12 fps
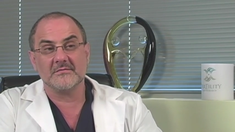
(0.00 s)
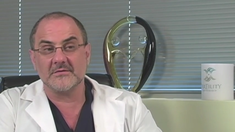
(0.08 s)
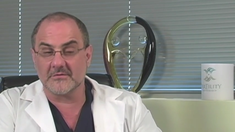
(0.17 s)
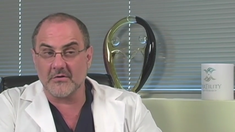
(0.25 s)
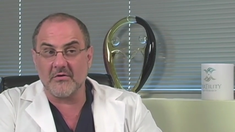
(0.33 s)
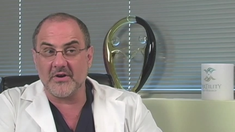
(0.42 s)

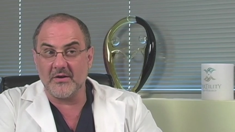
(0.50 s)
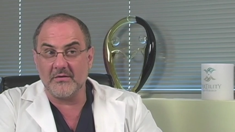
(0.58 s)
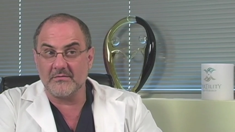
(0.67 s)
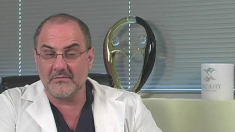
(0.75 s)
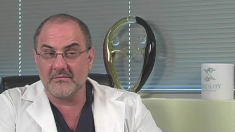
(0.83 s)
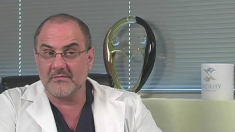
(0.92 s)
you're
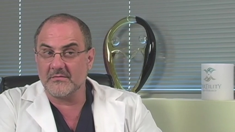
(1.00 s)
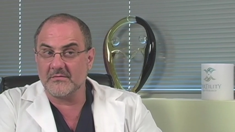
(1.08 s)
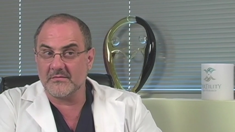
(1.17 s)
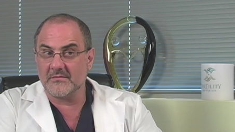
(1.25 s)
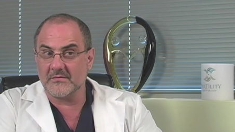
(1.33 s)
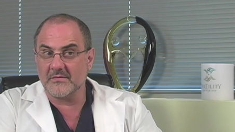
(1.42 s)
already
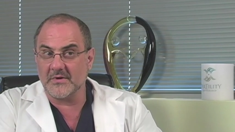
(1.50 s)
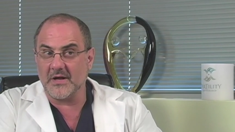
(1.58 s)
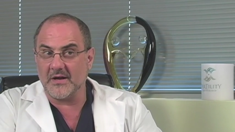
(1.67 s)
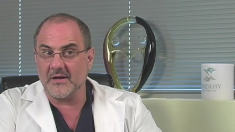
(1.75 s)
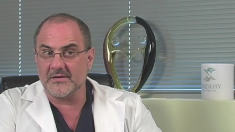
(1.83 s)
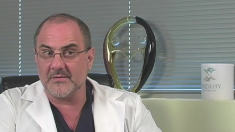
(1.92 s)

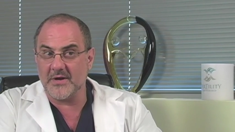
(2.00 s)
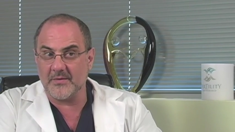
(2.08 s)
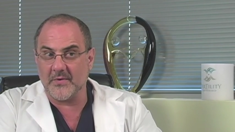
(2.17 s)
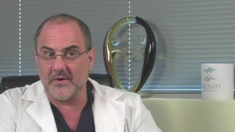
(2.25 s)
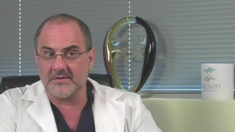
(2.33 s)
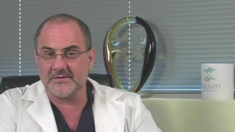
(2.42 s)
getting into
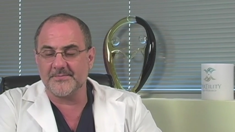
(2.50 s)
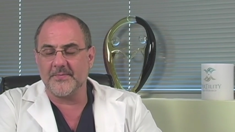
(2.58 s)
menopause.